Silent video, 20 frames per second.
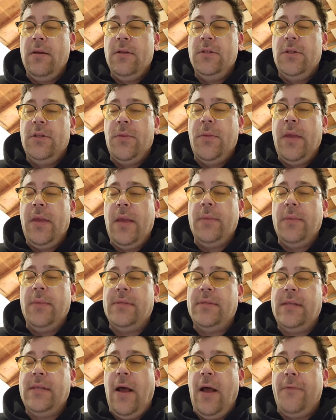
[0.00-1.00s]
to be
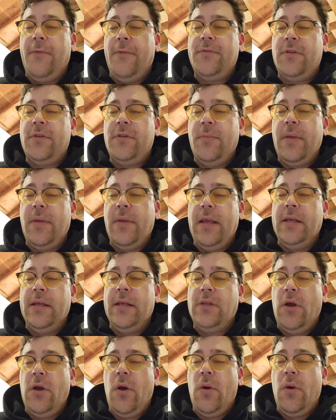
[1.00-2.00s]
himself, to be
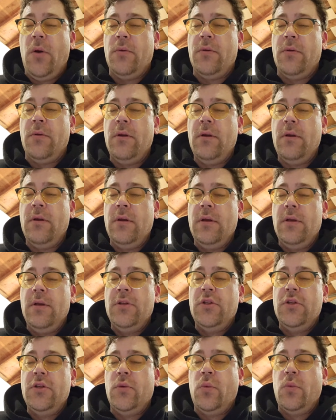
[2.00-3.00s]
his own,
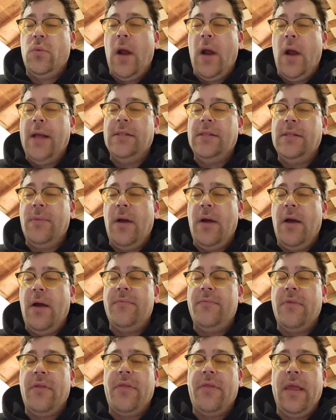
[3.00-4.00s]
to rise
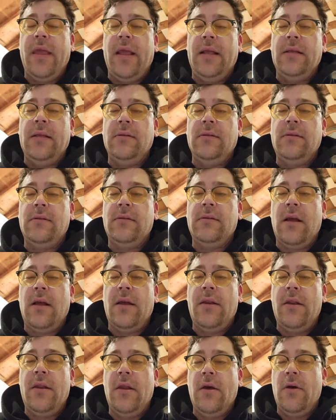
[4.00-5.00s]
above the things
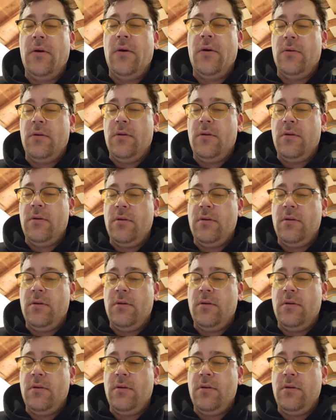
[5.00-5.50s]
unknown.